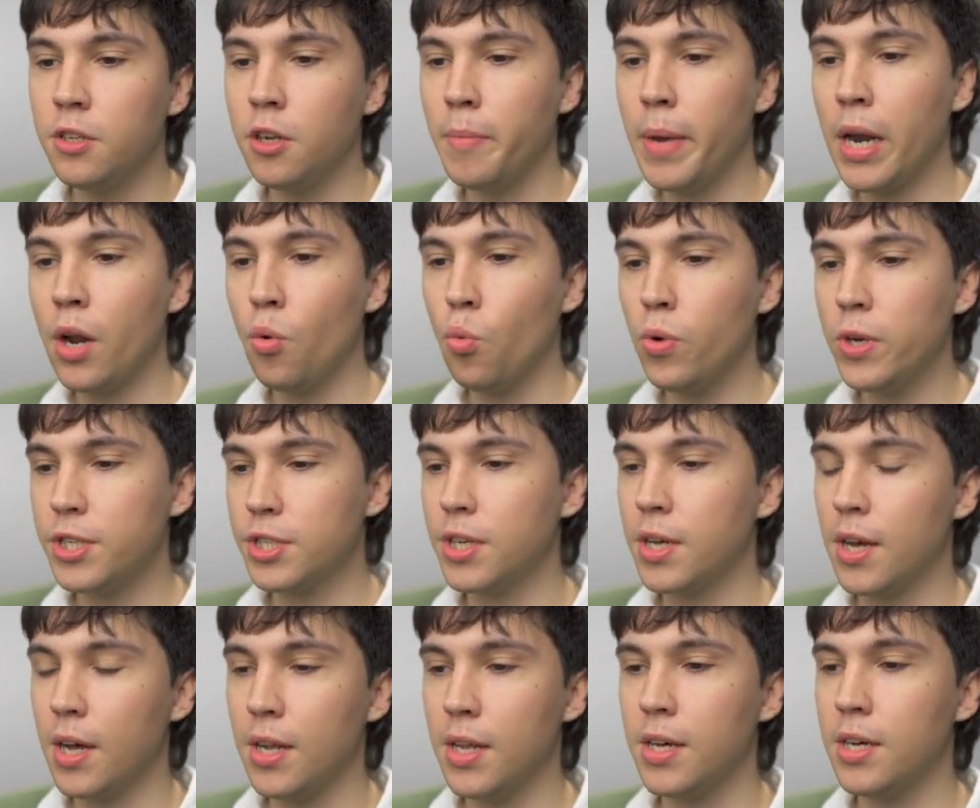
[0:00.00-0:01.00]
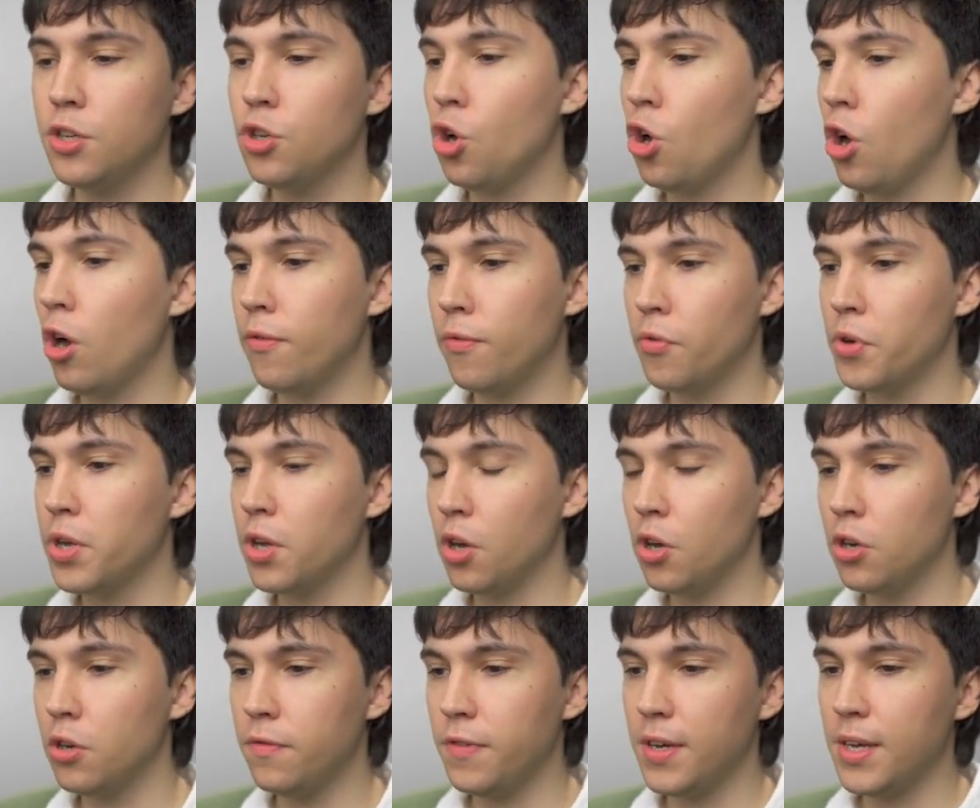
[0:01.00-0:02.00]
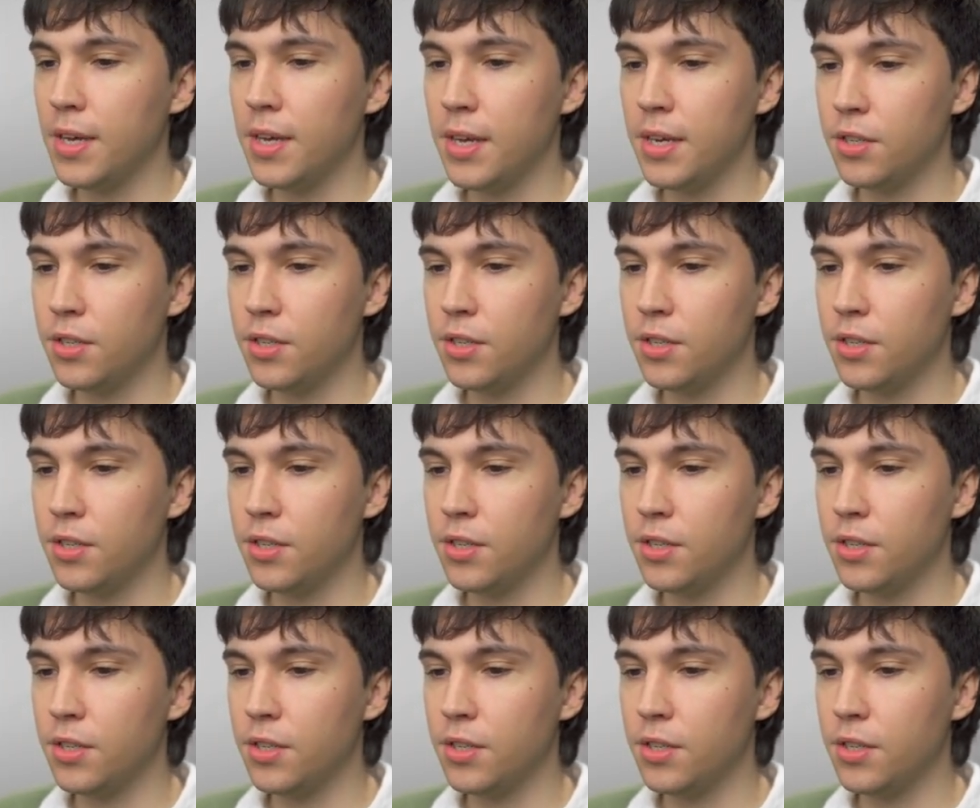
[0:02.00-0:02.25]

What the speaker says: no matter which color you're hovering over,